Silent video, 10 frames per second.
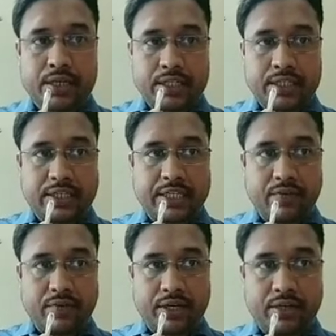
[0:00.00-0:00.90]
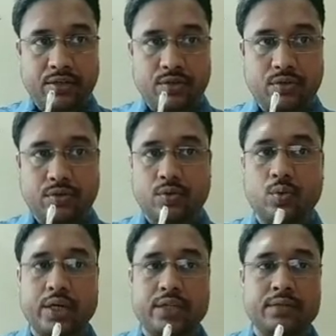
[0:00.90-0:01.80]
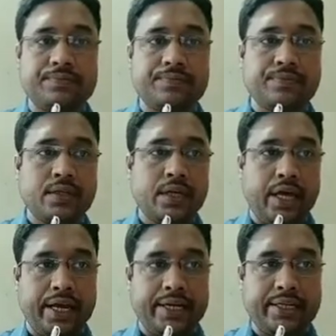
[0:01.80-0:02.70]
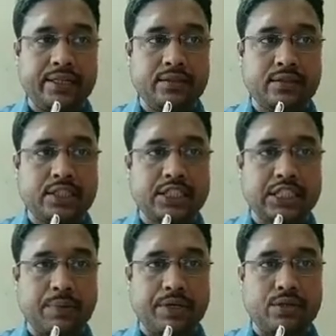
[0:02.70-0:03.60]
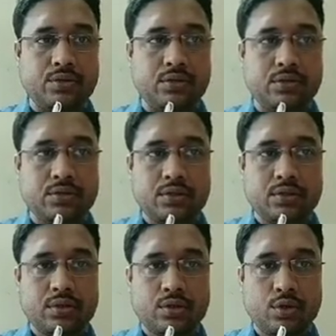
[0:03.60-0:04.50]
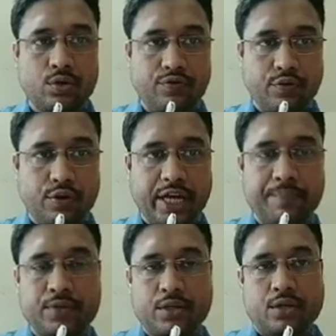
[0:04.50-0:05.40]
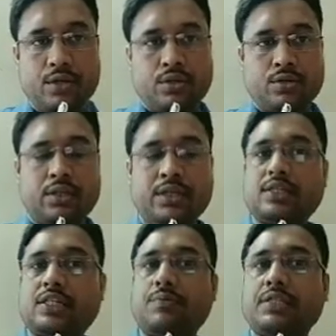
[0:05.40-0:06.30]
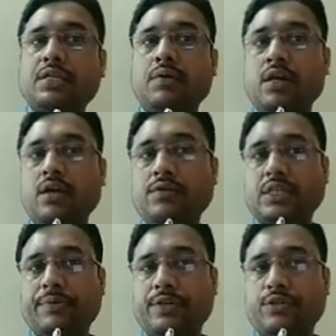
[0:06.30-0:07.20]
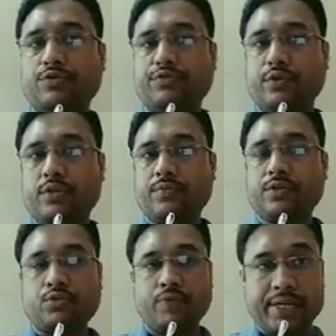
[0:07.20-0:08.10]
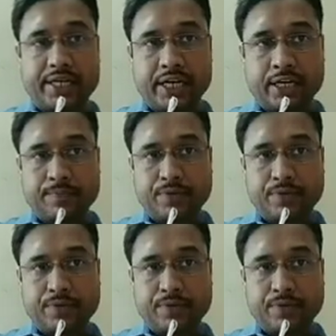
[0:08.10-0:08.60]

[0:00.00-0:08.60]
7 into 1, and then 7 into 4 times. So this is divisible now. 7 into 4, 28.